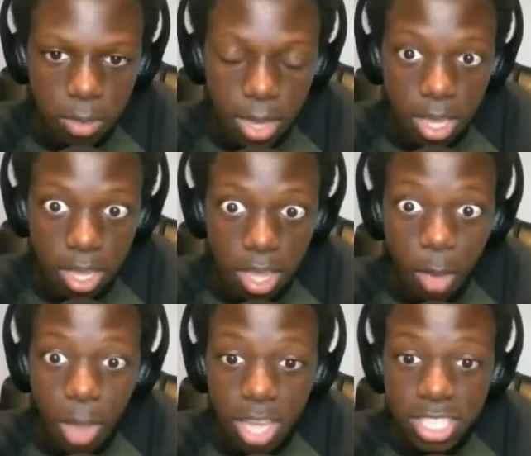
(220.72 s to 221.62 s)
Oh my
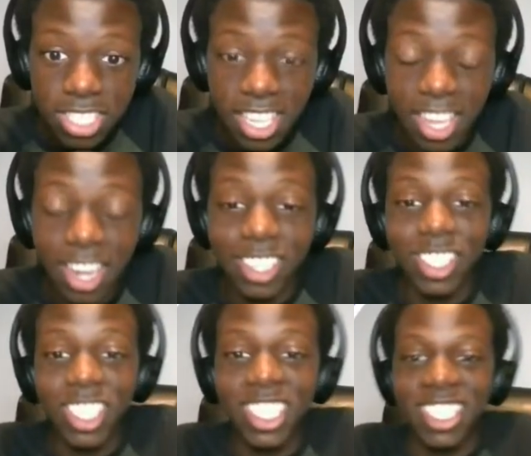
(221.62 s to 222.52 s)
god, why'd she say it in
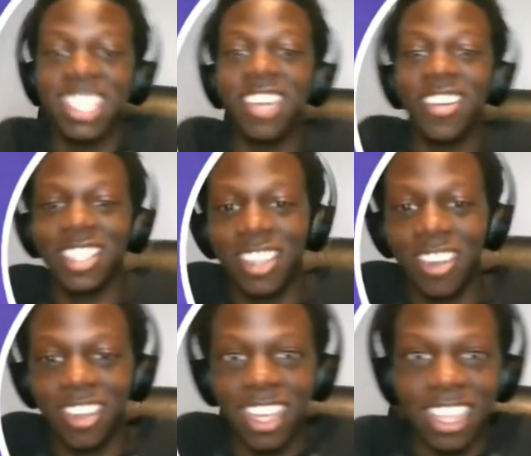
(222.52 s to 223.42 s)
such a serious
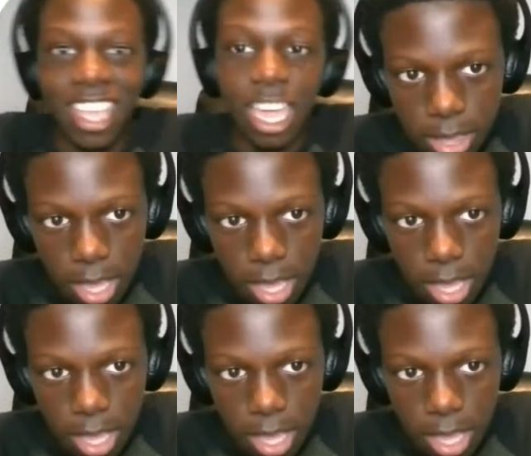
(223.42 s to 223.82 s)
tone like that?